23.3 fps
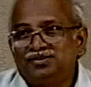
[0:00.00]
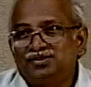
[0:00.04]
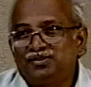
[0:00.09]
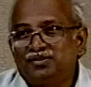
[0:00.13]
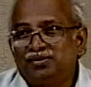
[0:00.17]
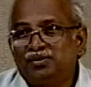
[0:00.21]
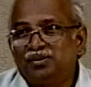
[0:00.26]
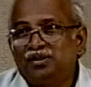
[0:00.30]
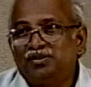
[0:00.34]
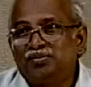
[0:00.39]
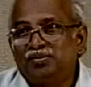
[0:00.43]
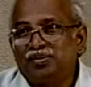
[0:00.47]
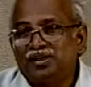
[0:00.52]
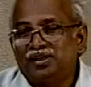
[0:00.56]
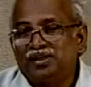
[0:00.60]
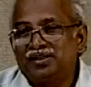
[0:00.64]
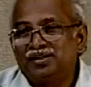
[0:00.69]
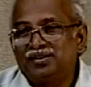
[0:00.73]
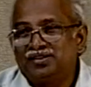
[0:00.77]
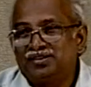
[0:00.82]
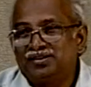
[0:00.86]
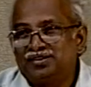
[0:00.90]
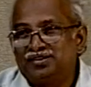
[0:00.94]
Who will pay?
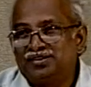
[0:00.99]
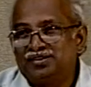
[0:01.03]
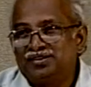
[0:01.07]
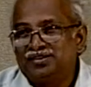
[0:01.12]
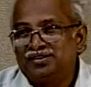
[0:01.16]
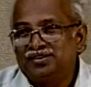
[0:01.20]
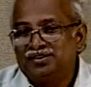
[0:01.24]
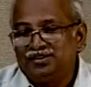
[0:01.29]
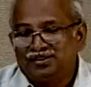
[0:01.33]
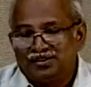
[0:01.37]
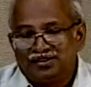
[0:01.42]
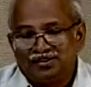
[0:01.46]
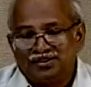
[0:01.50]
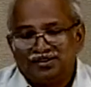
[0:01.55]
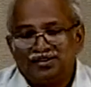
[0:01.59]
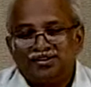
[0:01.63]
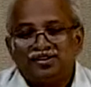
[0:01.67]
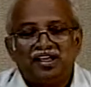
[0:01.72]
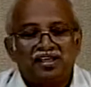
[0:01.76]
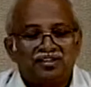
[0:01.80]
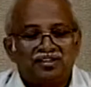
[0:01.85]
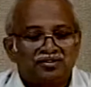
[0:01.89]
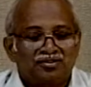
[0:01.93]

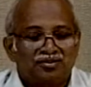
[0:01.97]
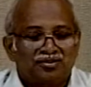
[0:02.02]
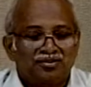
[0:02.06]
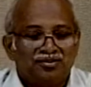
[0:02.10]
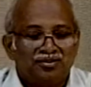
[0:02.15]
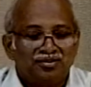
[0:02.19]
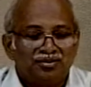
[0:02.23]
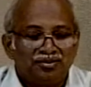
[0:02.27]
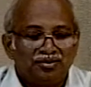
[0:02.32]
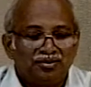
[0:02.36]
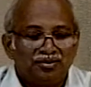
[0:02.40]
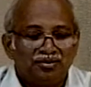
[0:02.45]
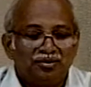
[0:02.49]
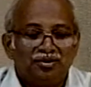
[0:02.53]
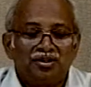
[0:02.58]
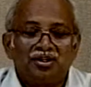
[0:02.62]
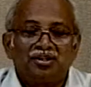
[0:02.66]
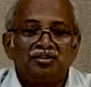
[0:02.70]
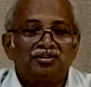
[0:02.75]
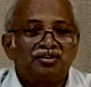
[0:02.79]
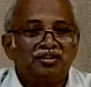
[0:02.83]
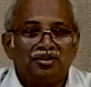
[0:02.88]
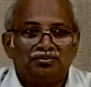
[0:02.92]
That will
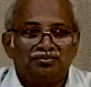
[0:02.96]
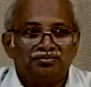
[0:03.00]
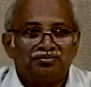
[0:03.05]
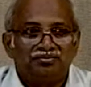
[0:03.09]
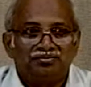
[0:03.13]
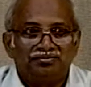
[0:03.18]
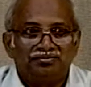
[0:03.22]
not come.